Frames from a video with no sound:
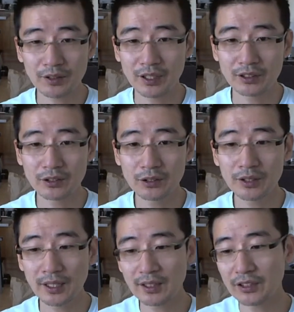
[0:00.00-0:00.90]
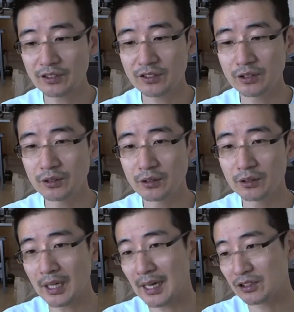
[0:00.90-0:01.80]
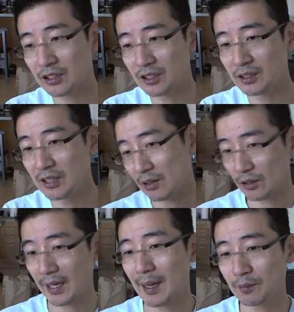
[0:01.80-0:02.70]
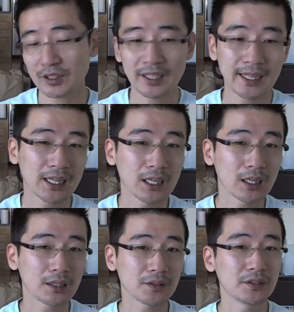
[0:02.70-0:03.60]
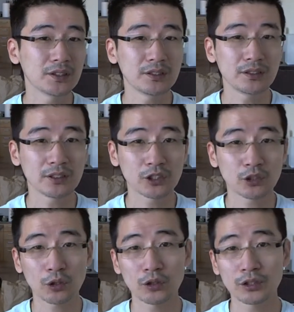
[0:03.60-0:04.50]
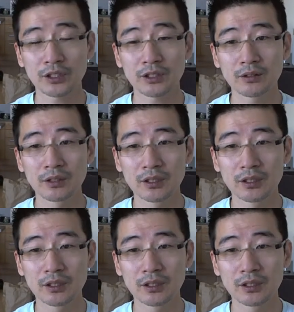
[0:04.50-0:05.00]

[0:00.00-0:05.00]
everything too that lets you actually download apps that have the controller